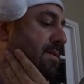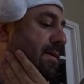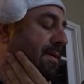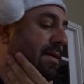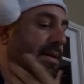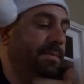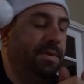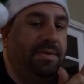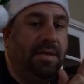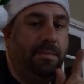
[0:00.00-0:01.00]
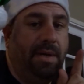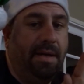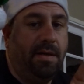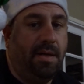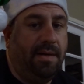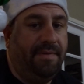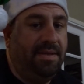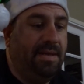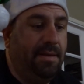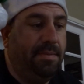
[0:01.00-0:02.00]
I think I'm losing my coffee
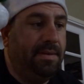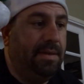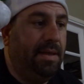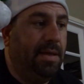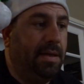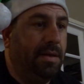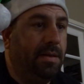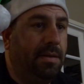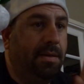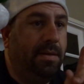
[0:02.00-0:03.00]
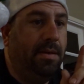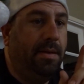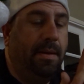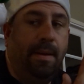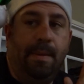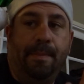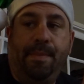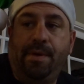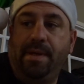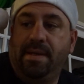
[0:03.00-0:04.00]
table in here.
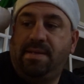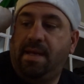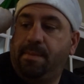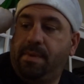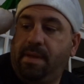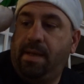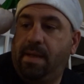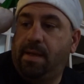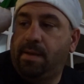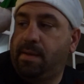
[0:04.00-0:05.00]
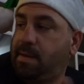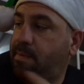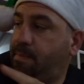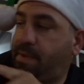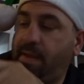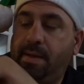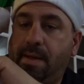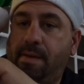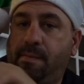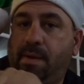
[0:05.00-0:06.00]
putting a table here, putting
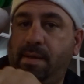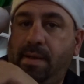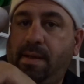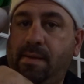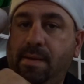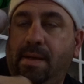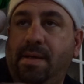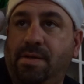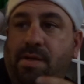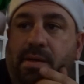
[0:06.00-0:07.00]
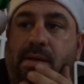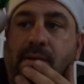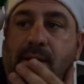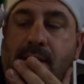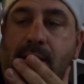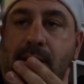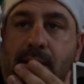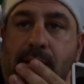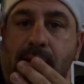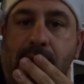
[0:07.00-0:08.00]
another one here in the kitchen,
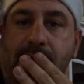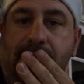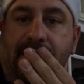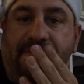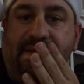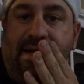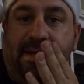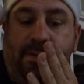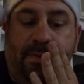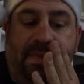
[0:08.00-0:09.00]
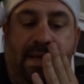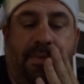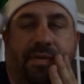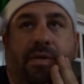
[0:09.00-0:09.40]
and then I have the dining room table.